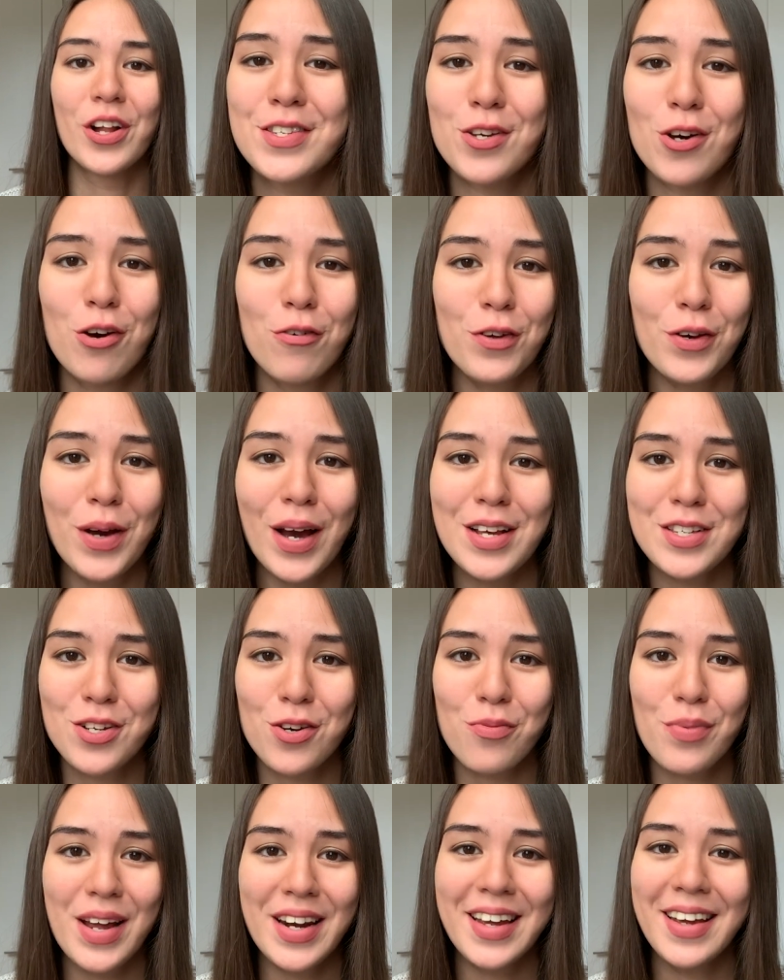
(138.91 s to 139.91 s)
So if you guys
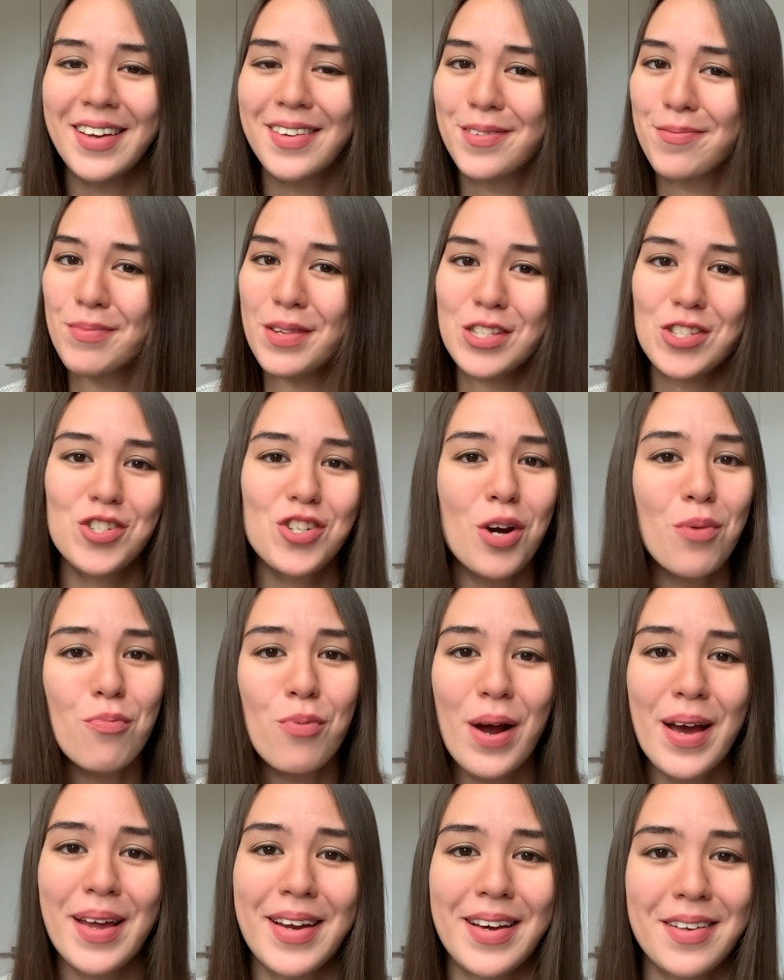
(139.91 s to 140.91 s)
are ready, let's jump
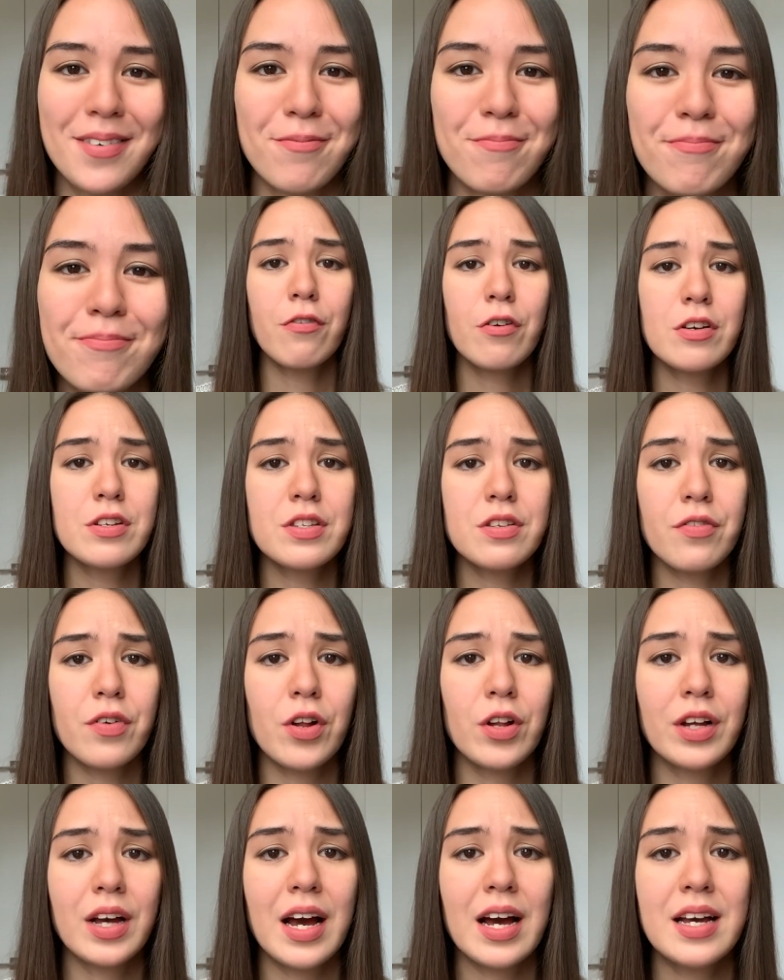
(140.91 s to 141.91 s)
right in. First of
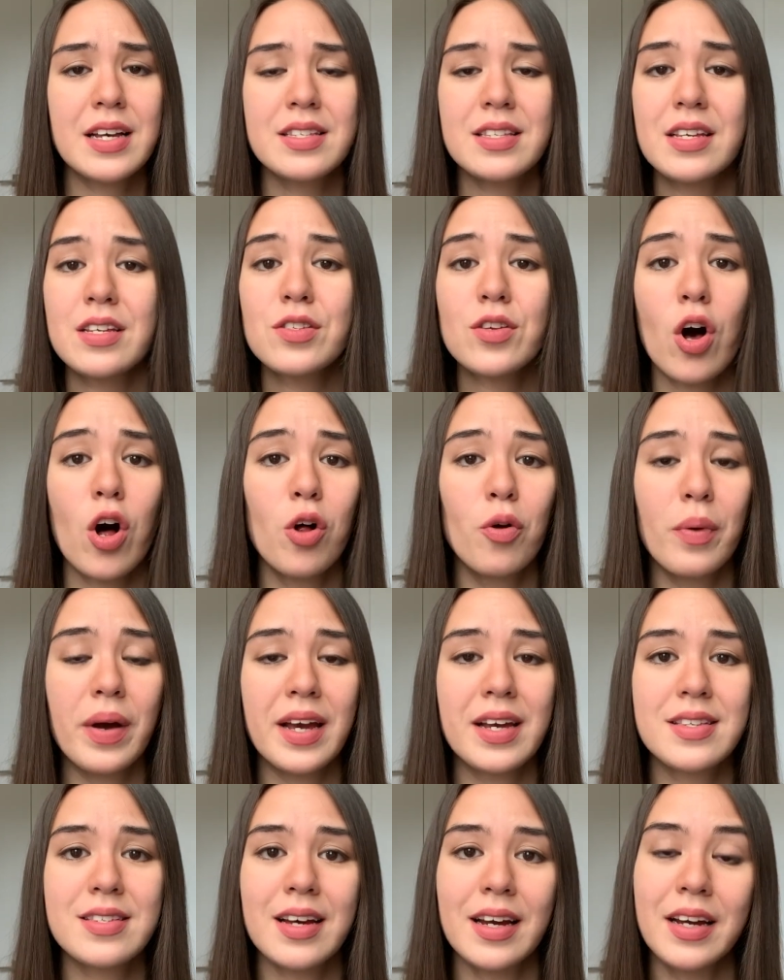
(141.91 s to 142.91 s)
all, guys, as
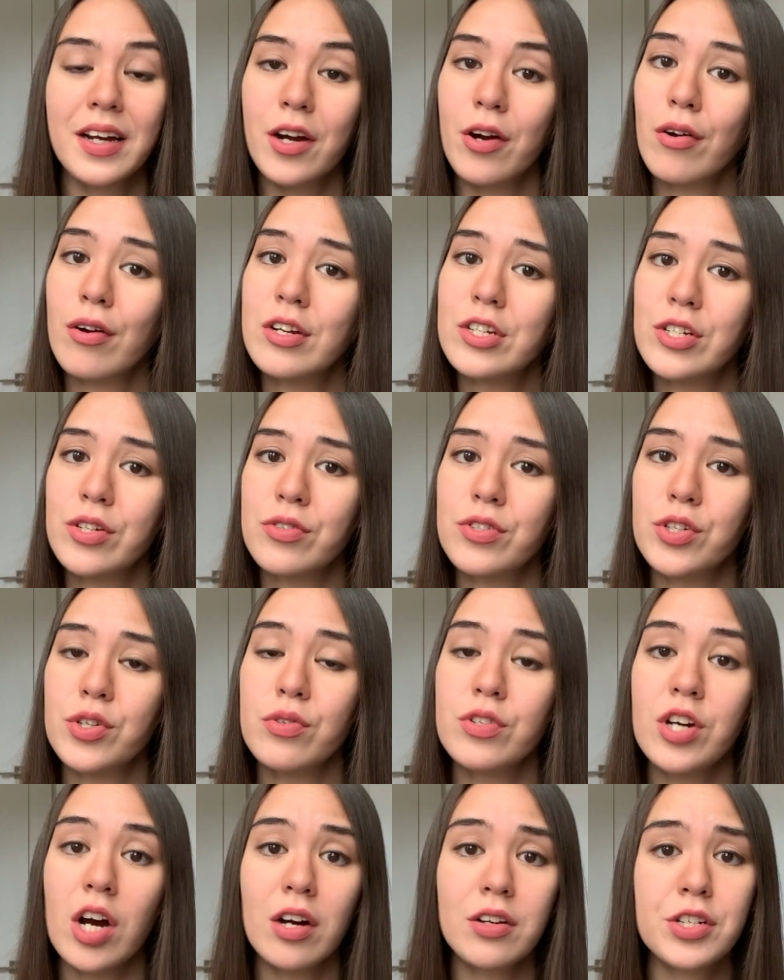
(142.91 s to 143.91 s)
always, I encourage you to
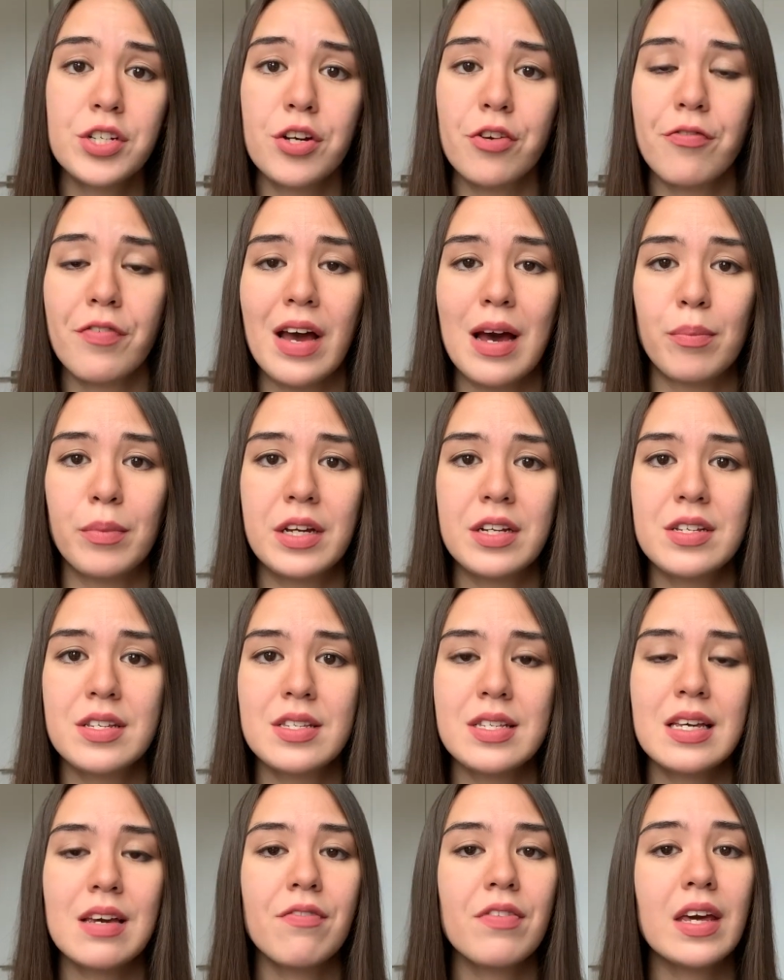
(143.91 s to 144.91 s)
talk to your family to
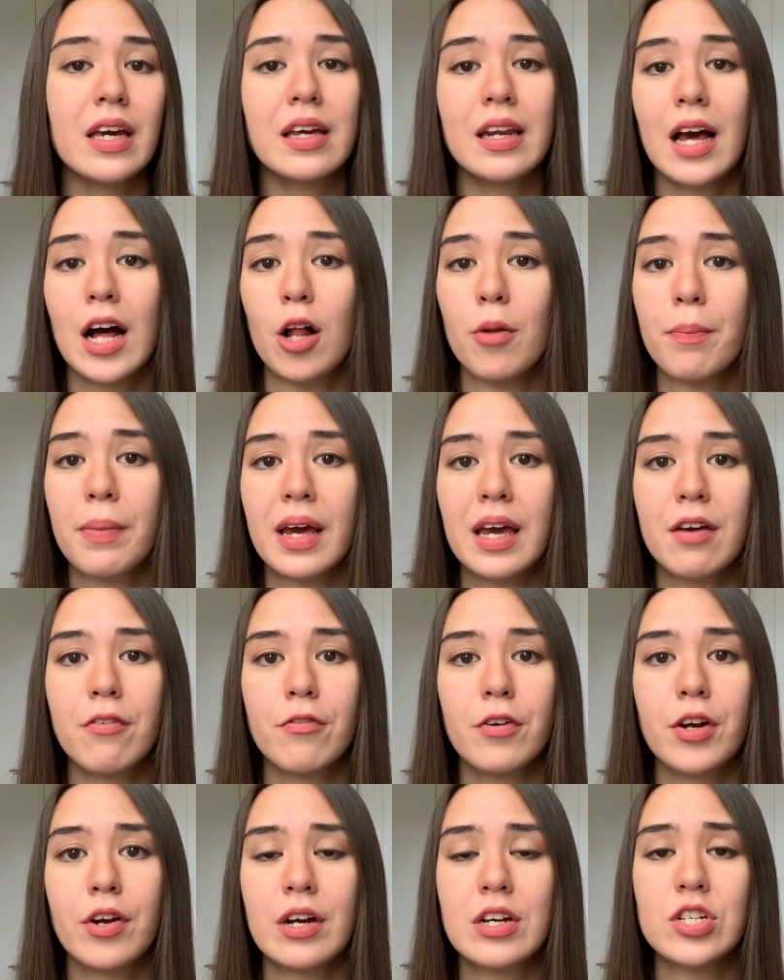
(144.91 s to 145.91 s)
see if they can help pay
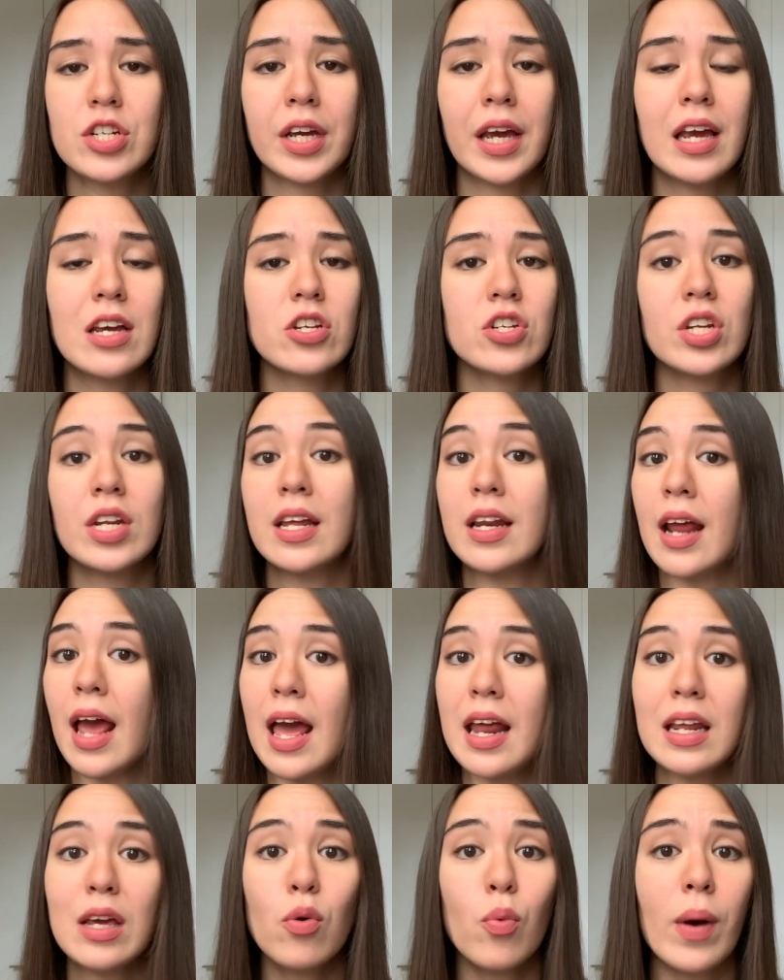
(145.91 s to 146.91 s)
for your education in
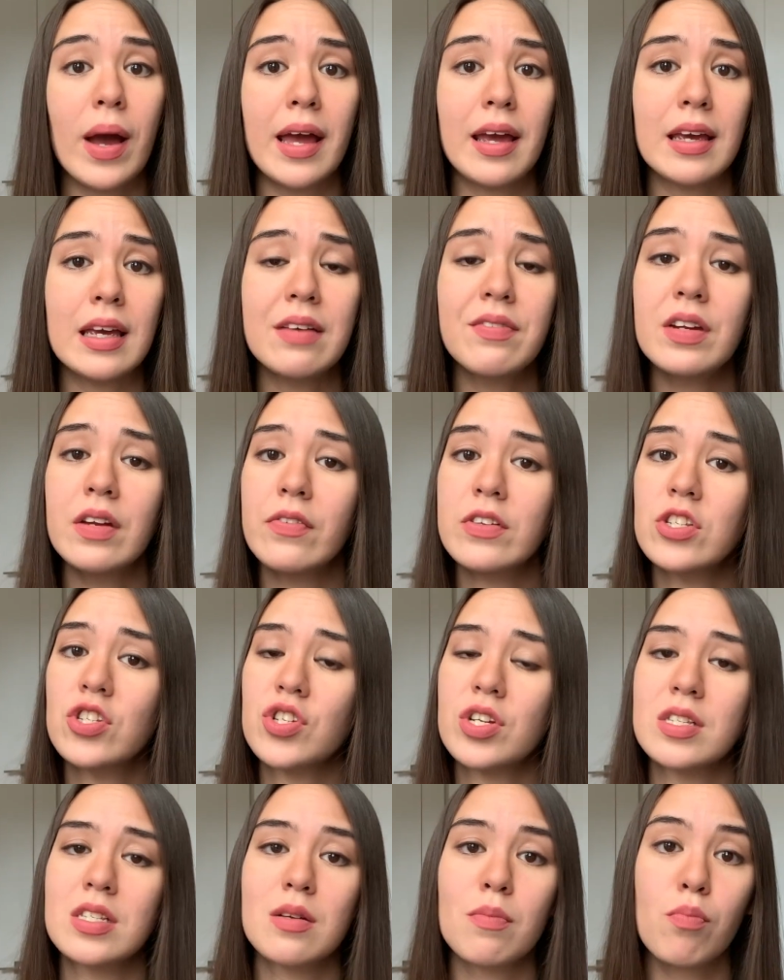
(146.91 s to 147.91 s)
any way, even if it's
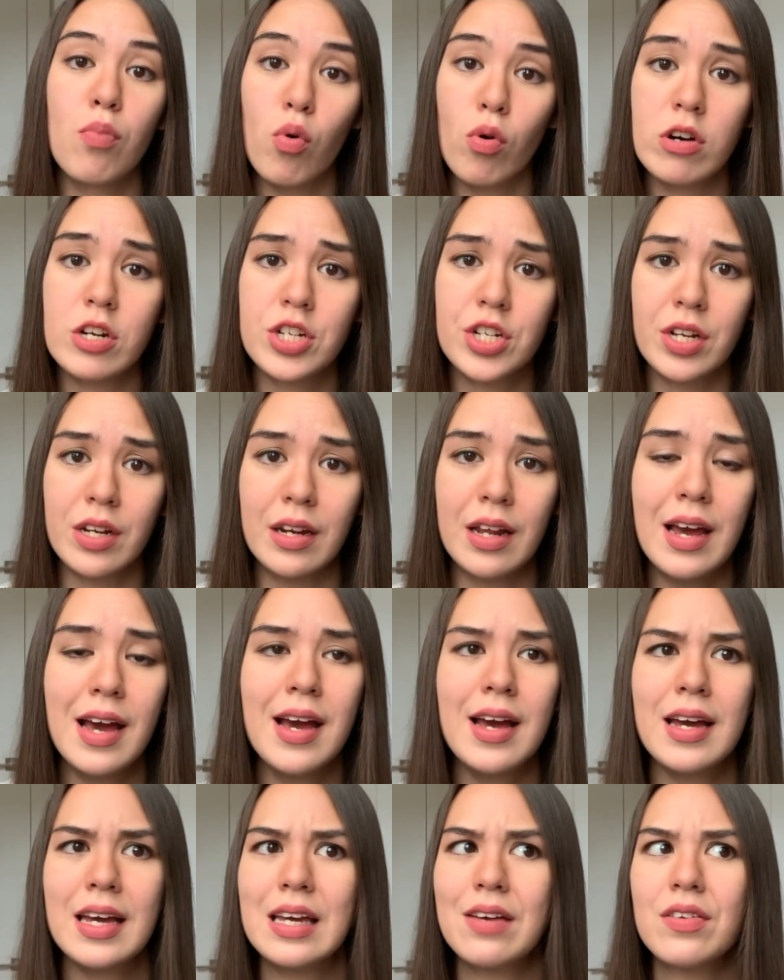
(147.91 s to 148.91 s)
just a portion,
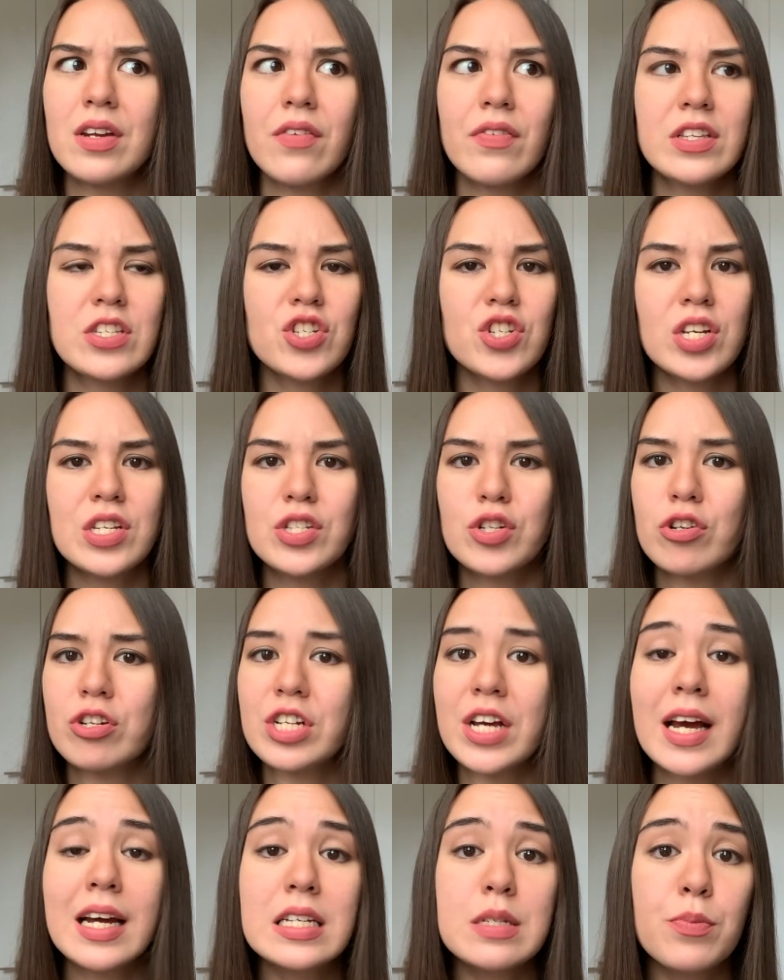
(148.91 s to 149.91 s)
even if it's just your
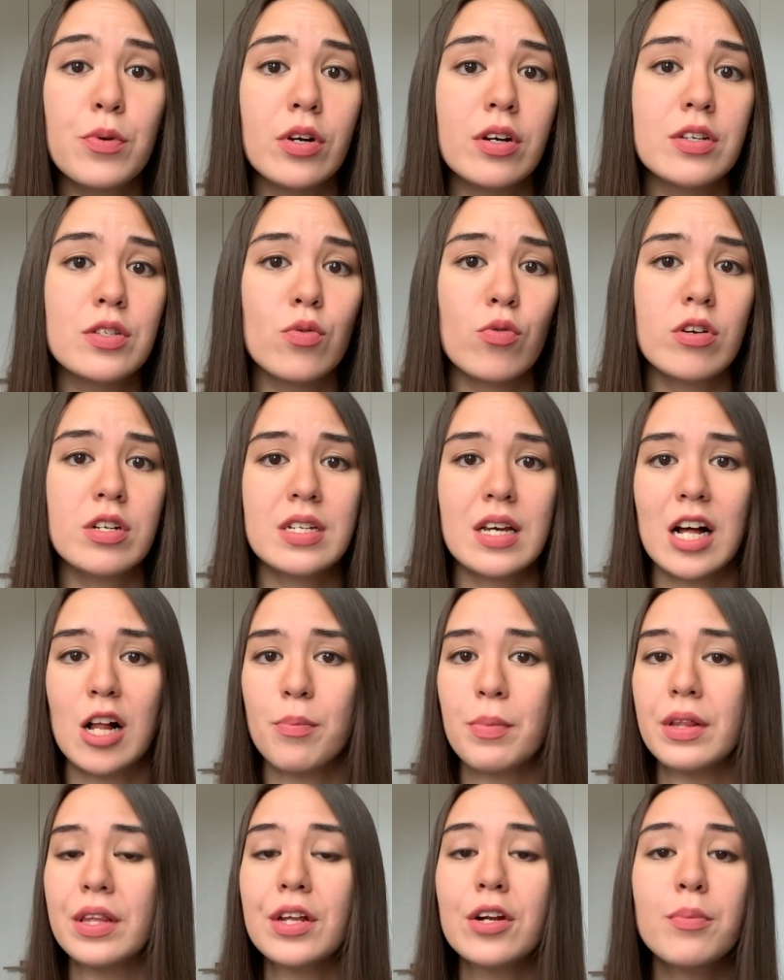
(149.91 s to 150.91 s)
textbooks, or to
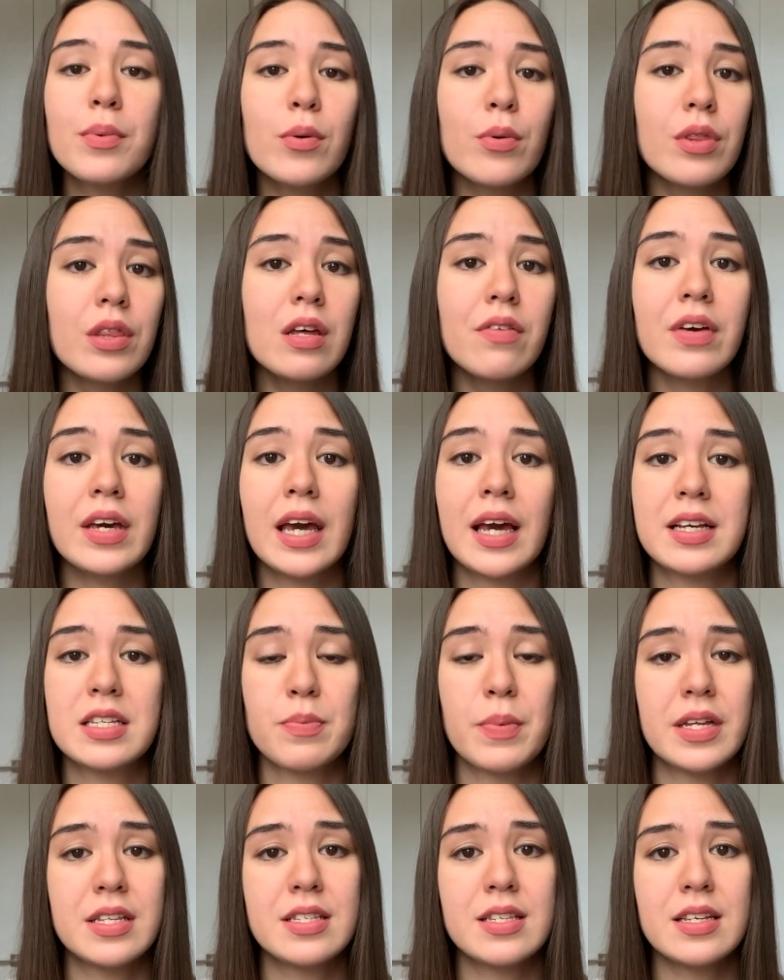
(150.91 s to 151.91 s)
help a little bit with living
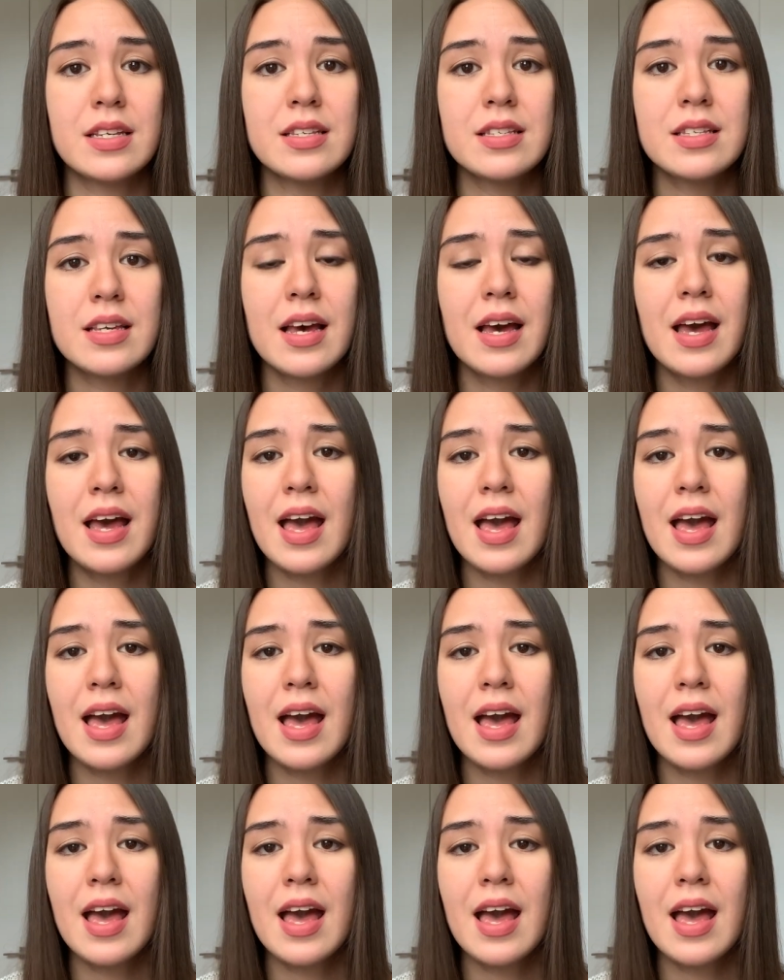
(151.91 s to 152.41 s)
expenses.